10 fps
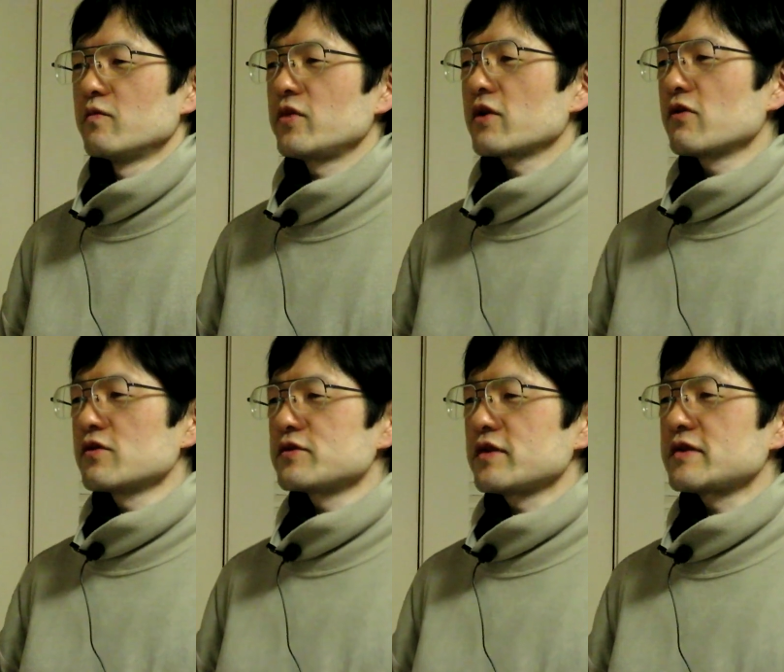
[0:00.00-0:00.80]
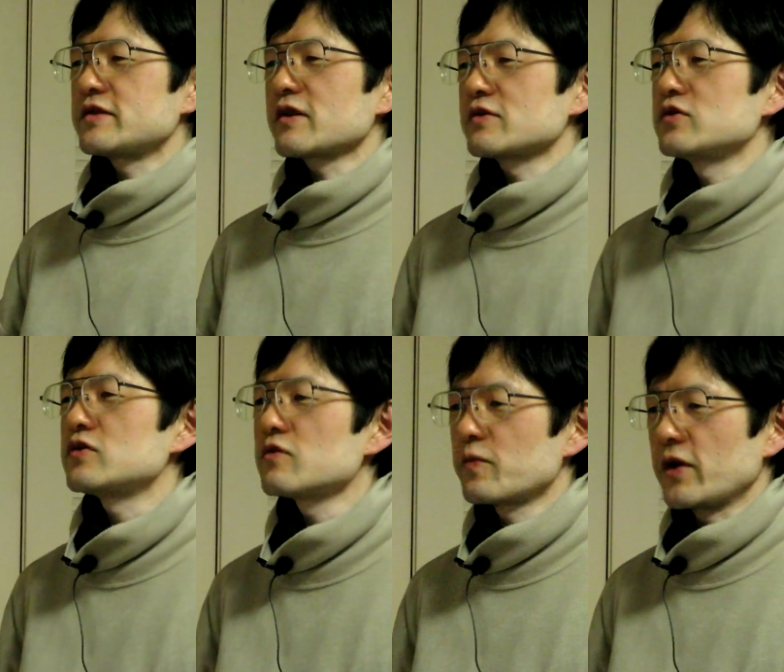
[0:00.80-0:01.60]
Because it's
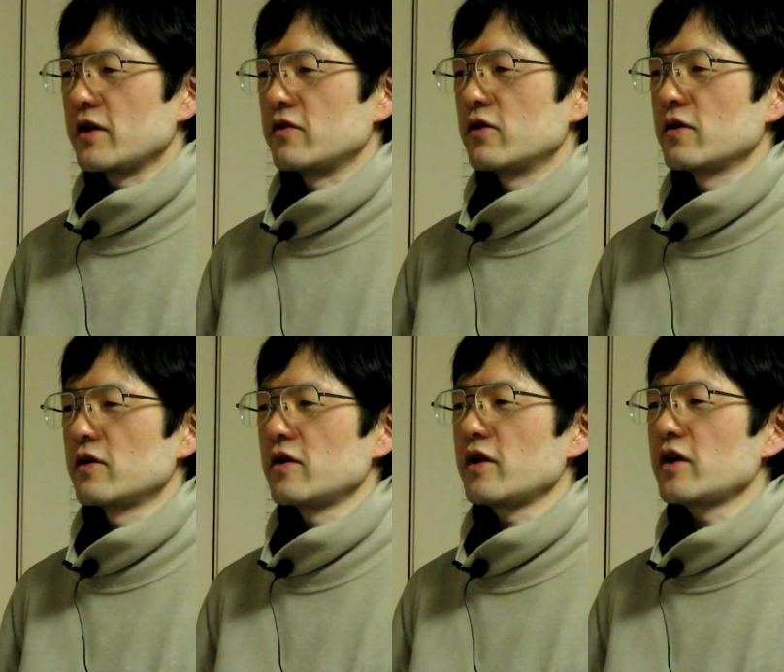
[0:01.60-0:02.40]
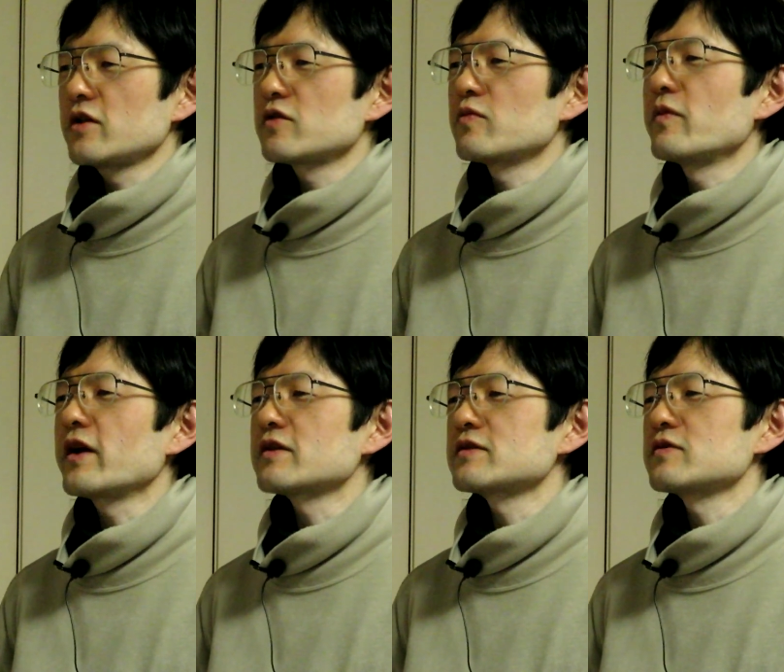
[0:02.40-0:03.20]
just stupid. It
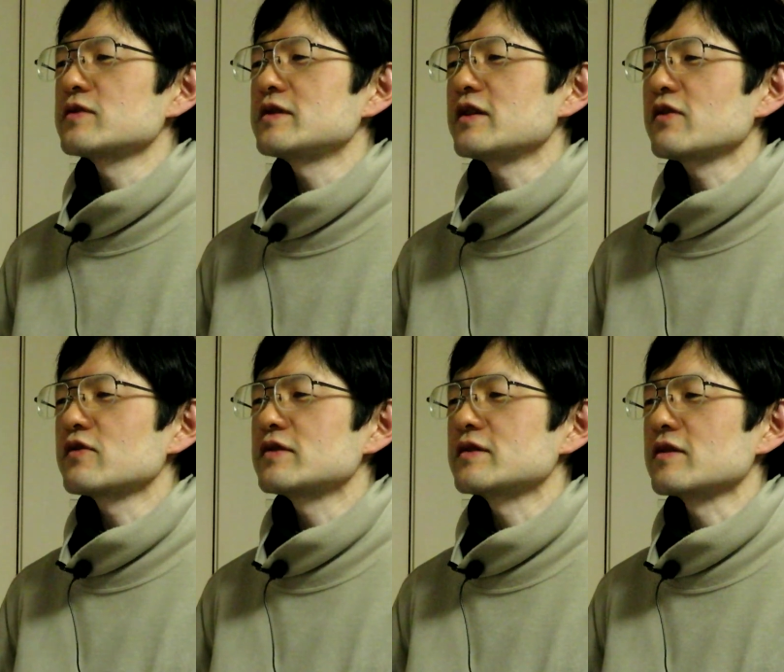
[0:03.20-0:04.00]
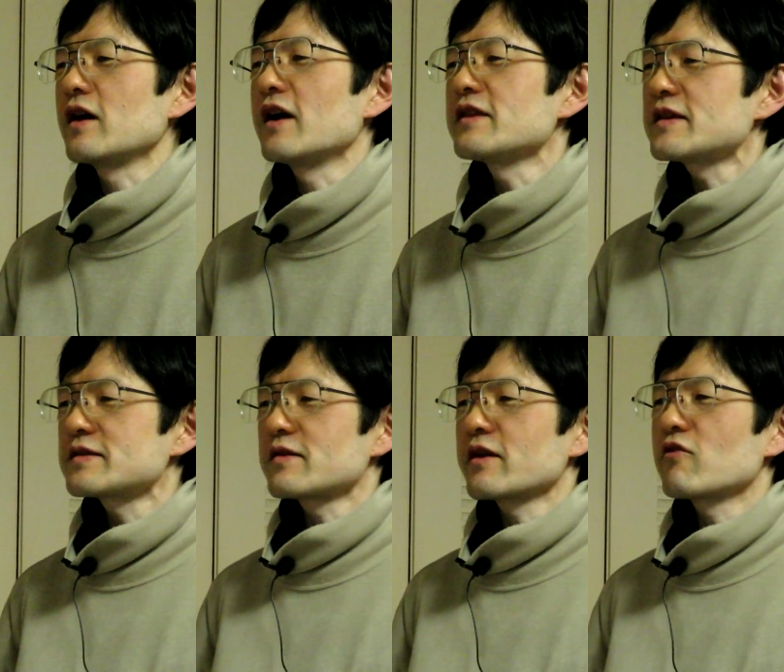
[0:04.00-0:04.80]
makes things
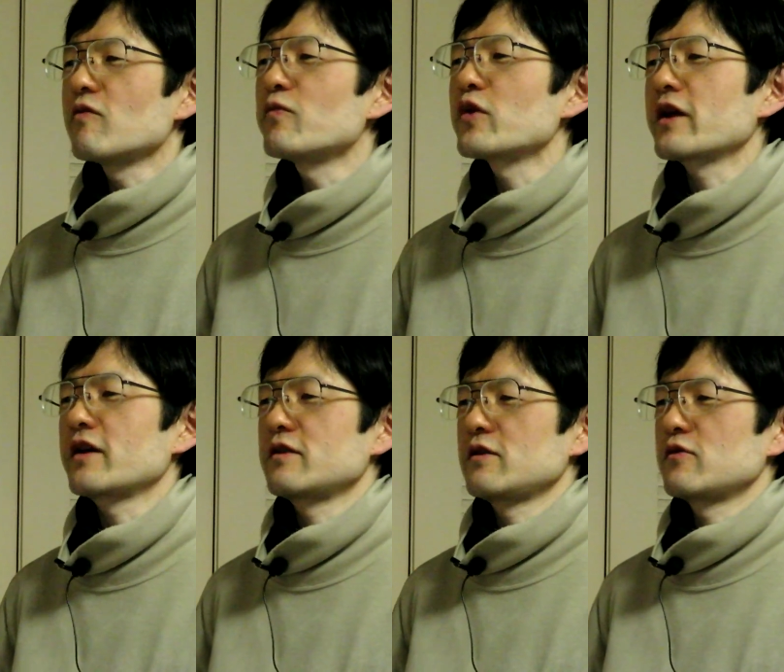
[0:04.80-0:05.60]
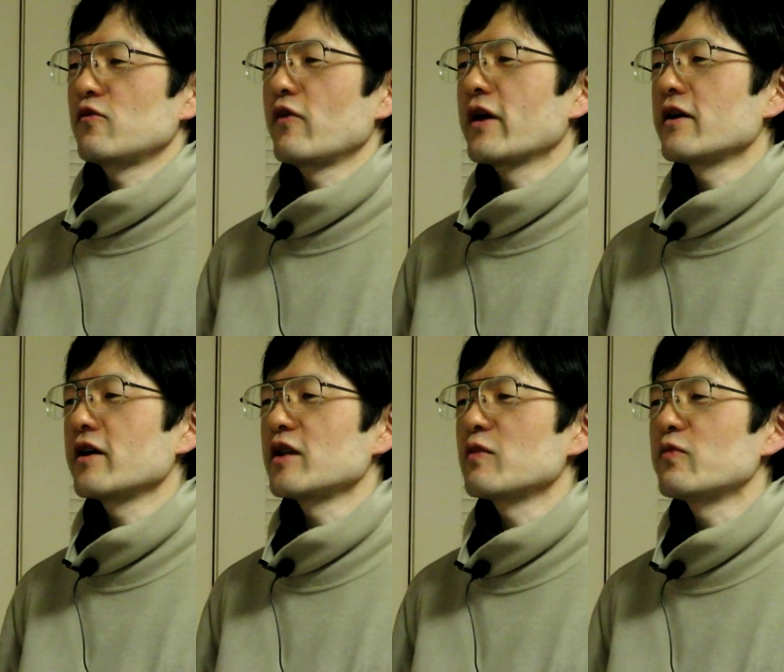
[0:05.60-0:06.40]
unnecessarily complicated when
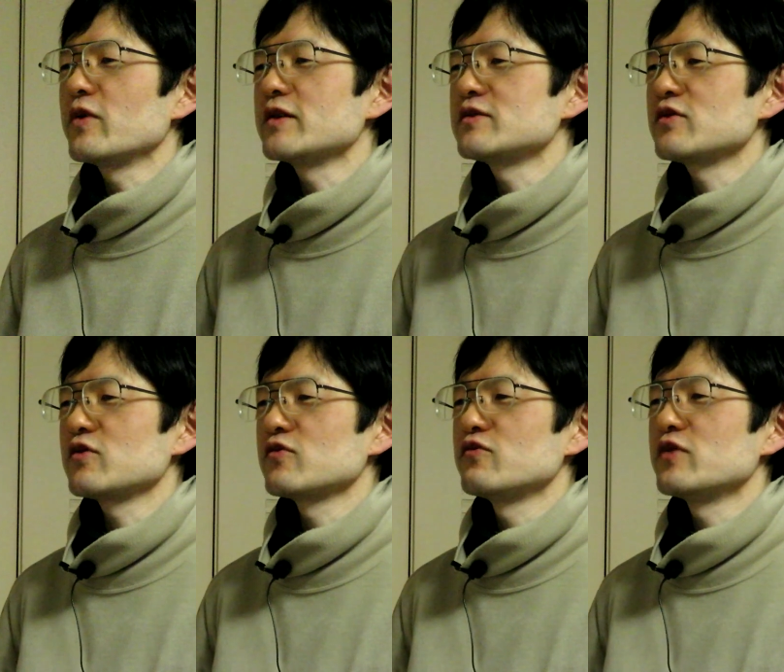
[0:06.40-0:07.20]
I replace you